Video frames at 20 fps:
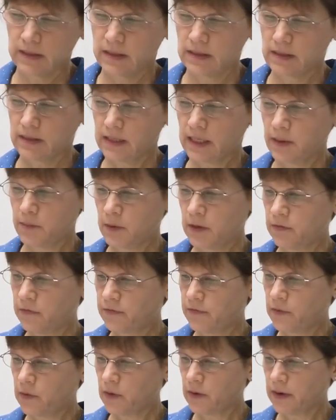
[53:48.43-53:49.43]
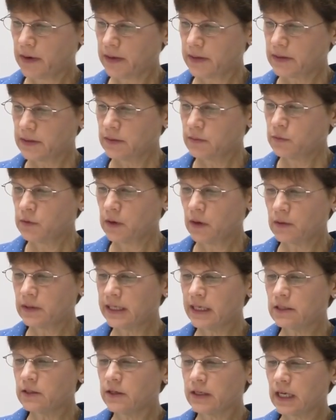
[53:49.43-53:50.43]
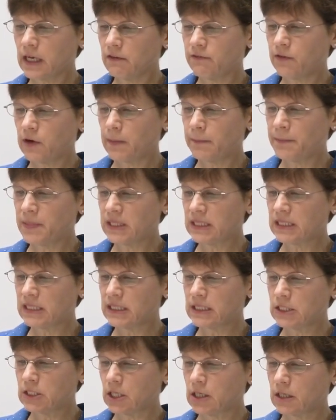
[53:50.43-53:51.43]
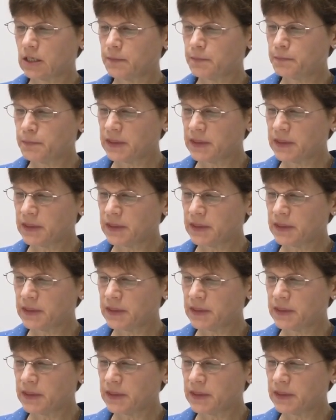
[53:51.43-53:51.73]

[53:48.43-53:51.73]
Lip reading: statement four. We're only looking for budug,